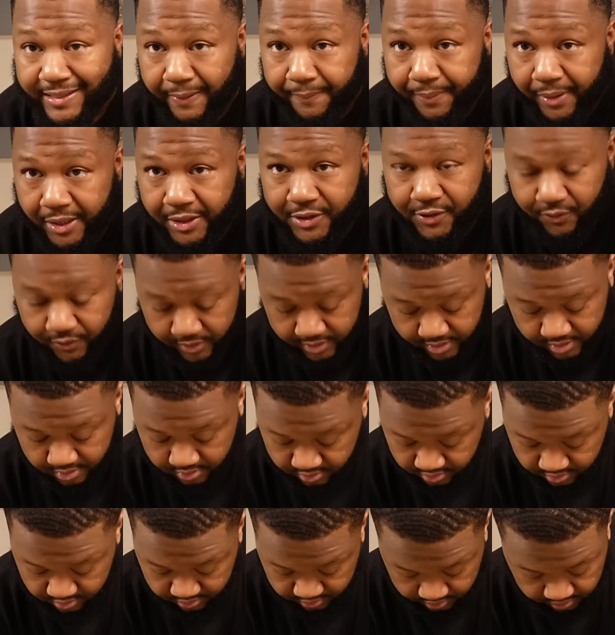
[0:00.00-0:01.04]
the best one
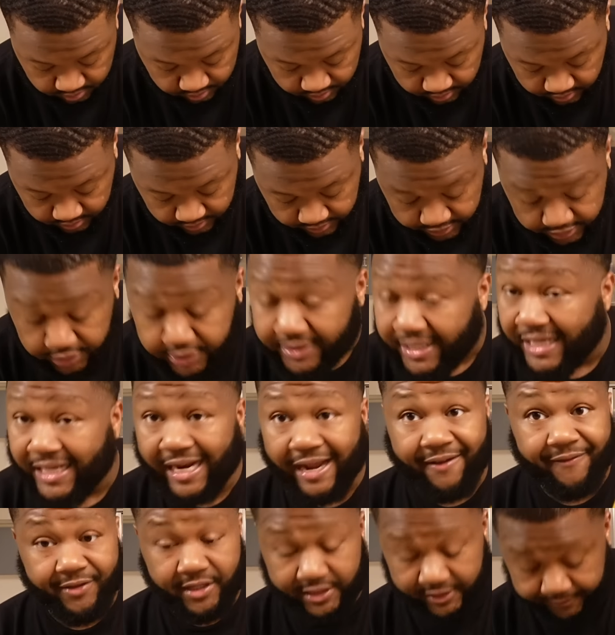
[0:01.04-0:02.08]
that
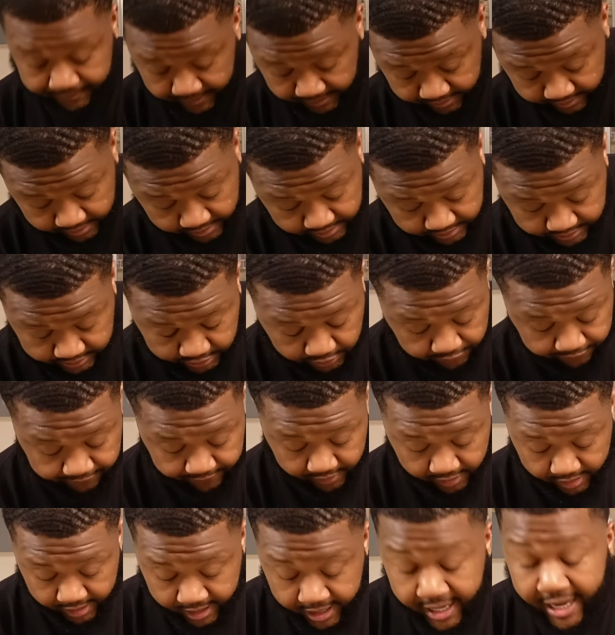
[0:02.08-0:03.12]
I've experienced so
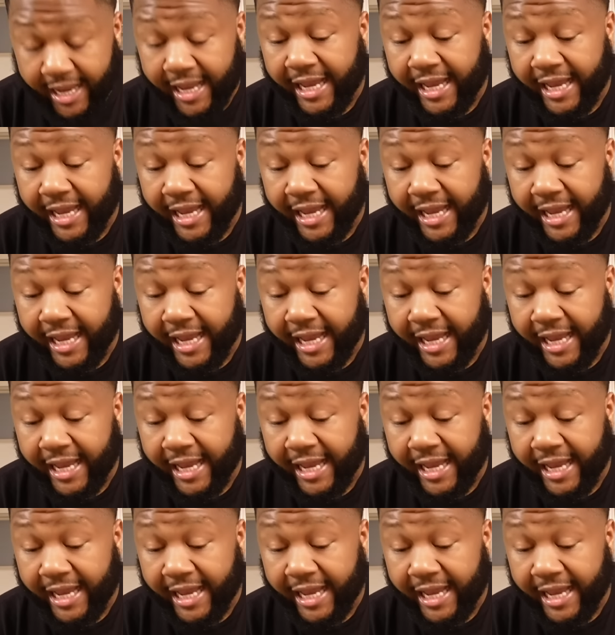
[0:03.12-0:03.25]
far.